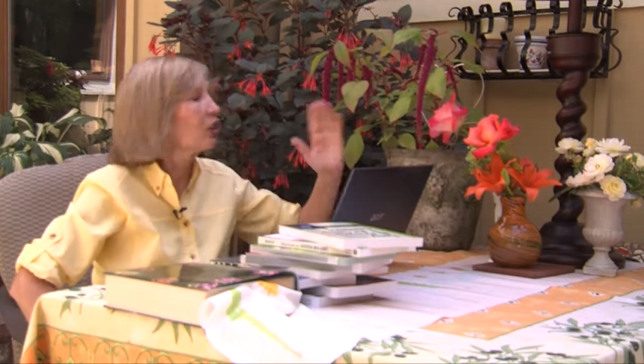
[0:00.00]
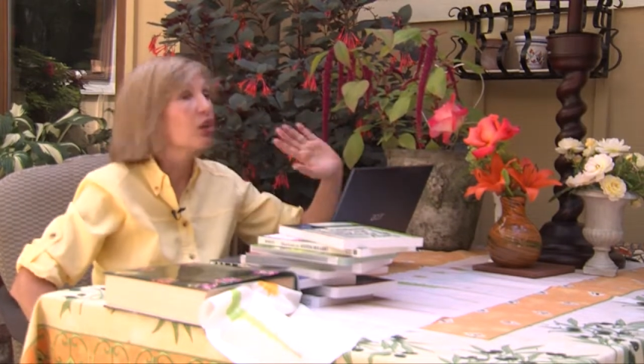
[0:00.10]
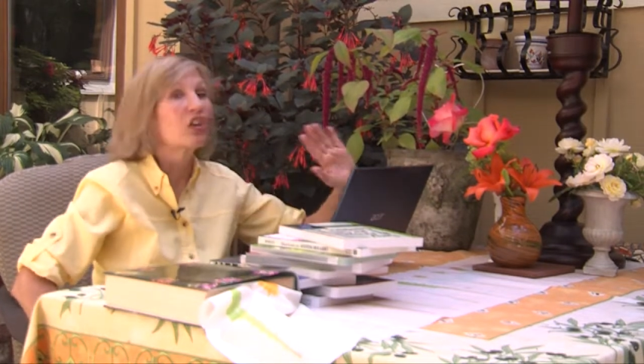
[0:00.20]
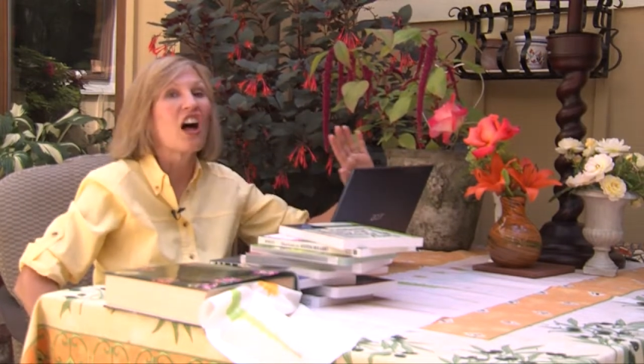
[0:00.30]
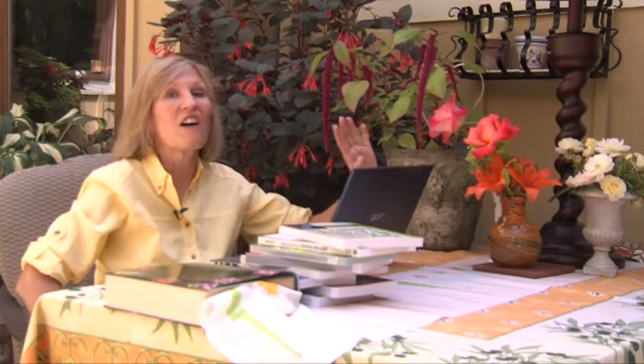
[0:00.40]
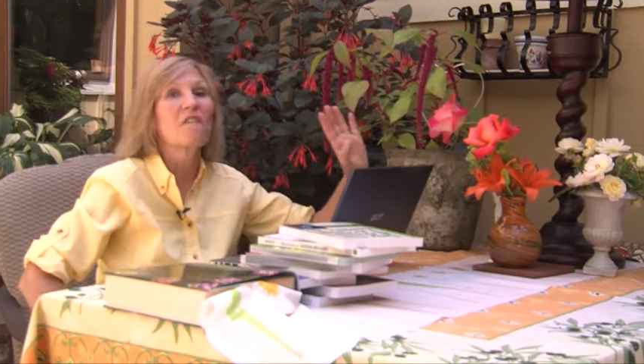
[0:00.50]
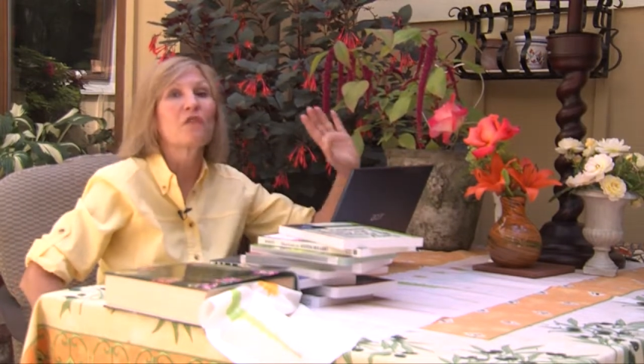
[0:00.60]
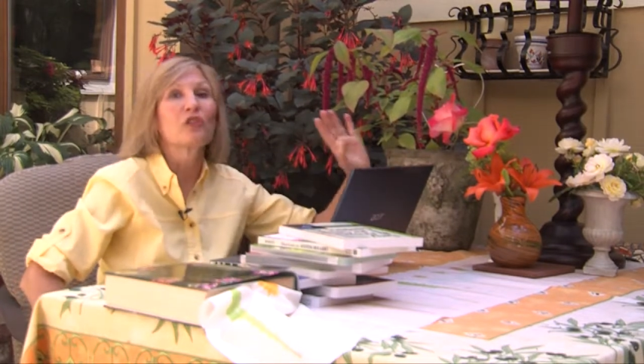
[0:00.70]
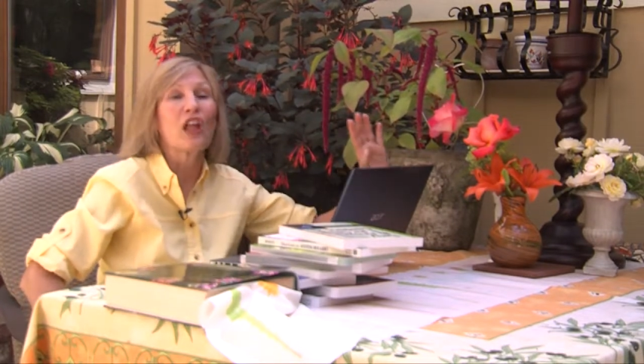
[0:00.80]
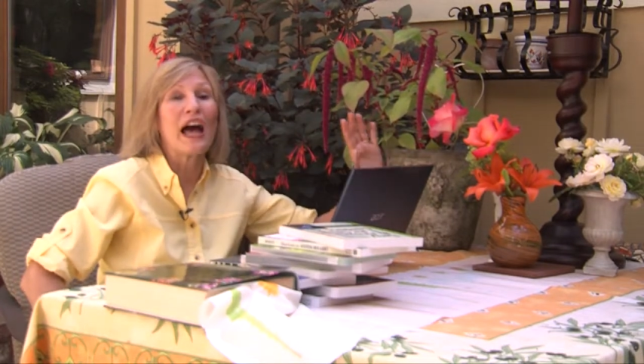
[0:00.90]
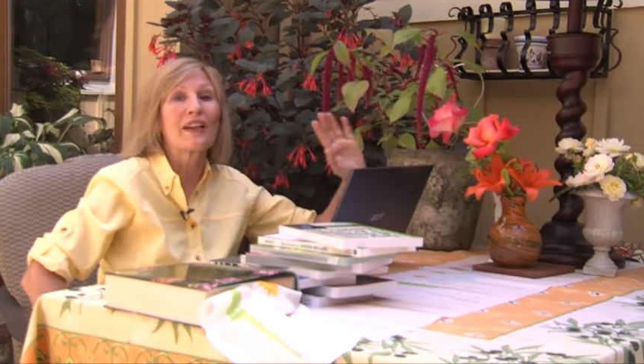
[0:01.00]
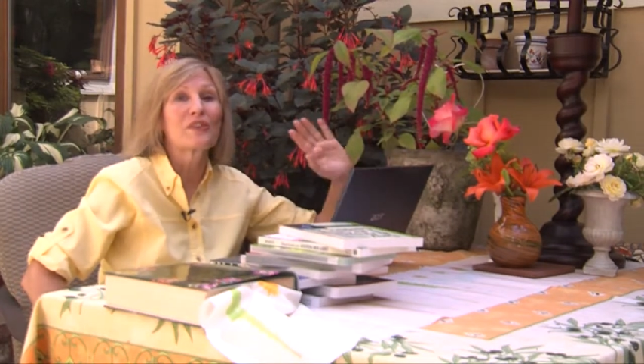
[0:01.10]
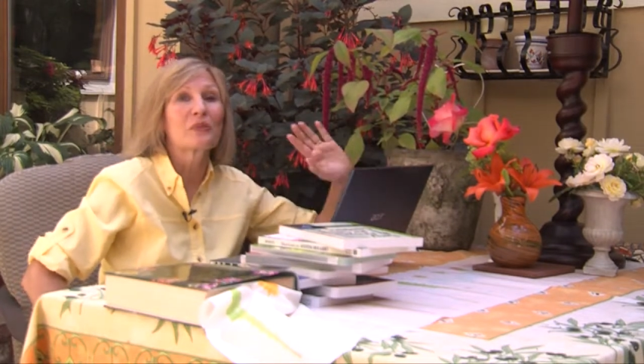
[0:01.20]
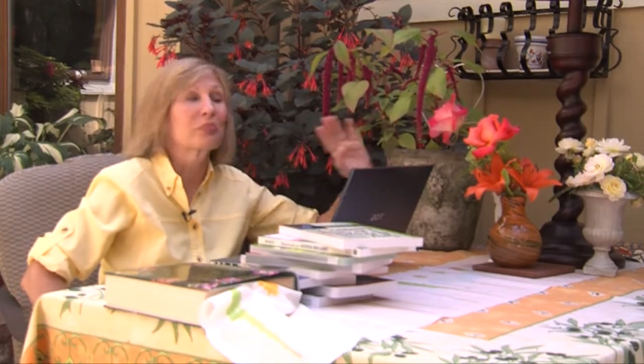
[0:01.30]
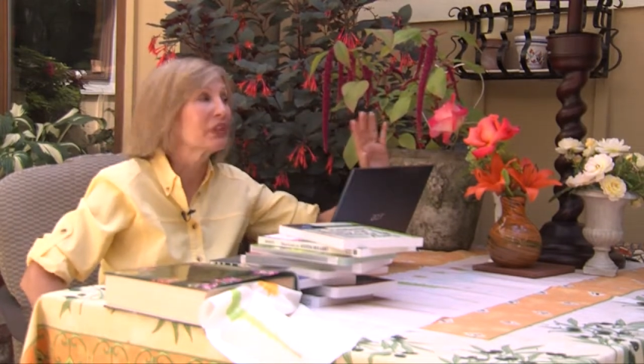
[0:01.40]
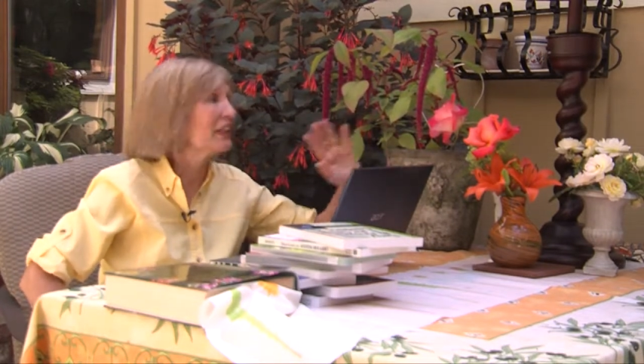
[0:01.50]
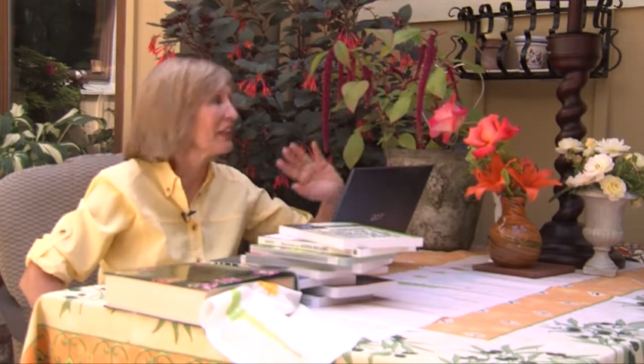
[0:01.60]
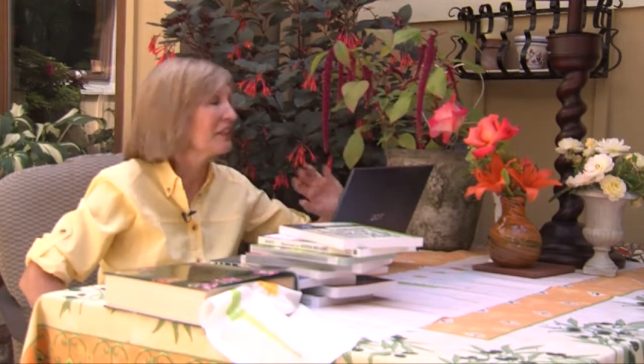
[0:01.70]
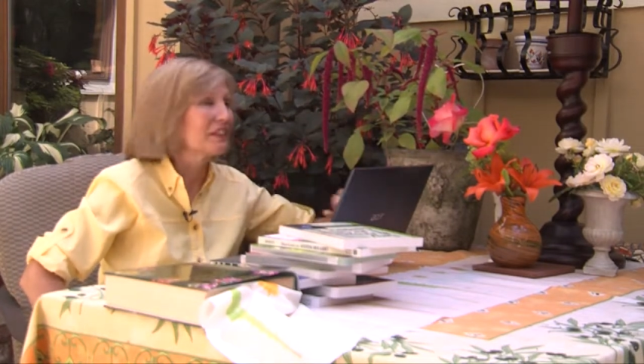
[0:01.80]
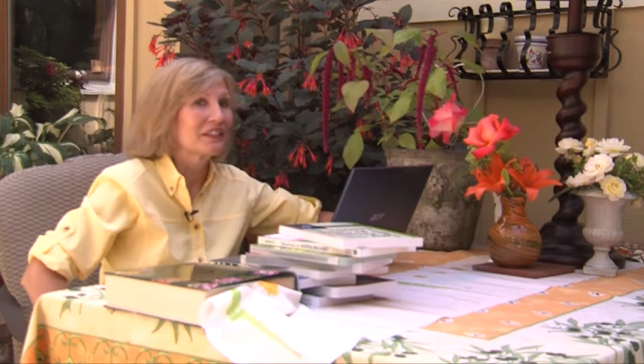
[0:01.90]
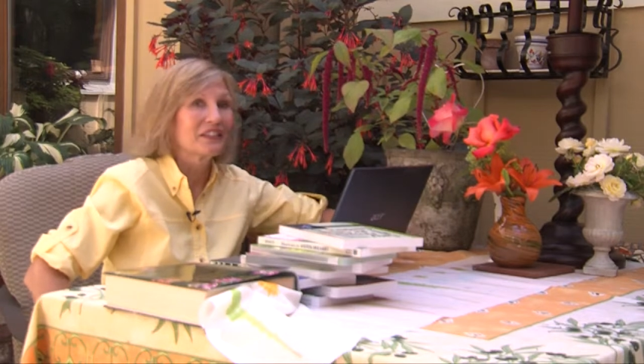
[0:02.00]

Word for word: Love Lies Bleeding,